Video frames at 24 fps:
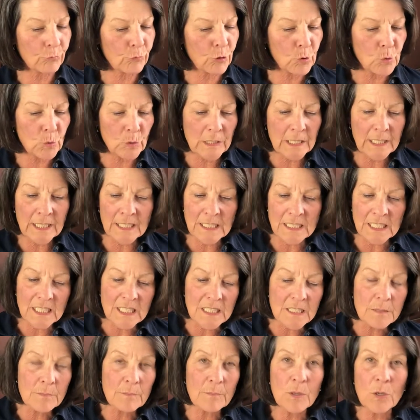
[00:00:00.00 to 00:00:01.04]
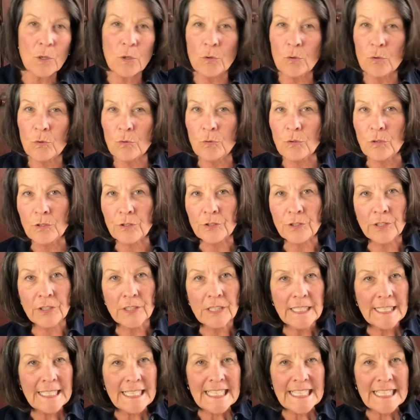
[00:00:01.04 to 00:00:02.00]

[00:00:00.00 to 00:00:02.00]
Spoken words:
rolling a smoke or